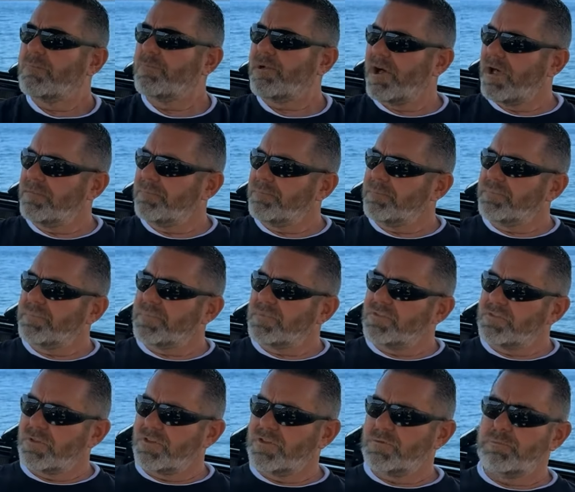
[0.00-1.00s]
But
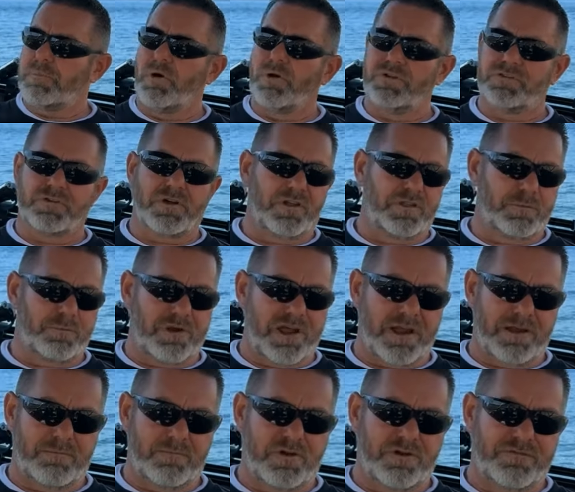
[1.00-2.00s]
so this boat is called the
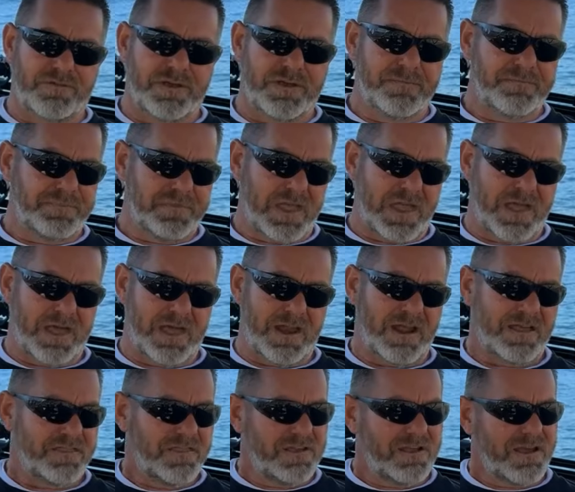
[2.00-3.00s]
Brandon Murphy, and
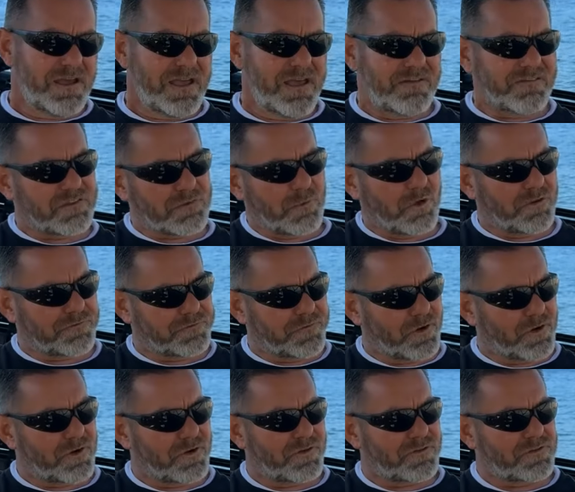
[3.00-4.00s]
I think I have some old
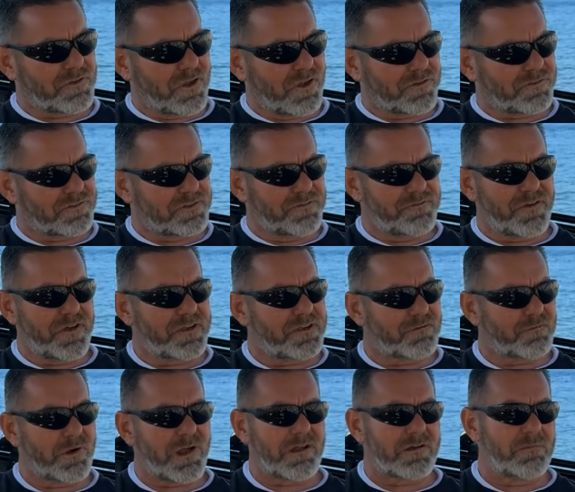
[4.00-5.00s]
photos. I'll see if I
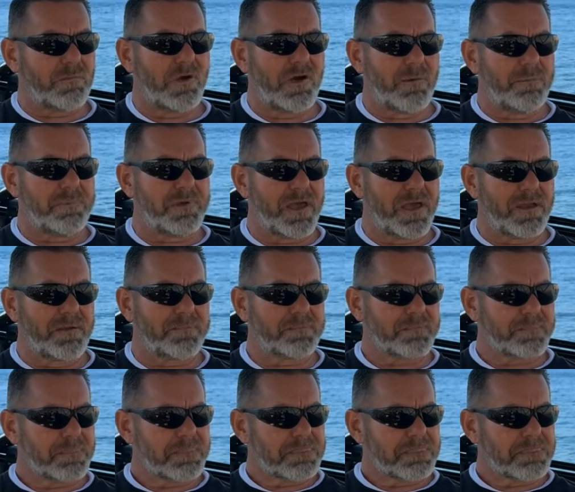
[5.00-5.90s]
can round them up and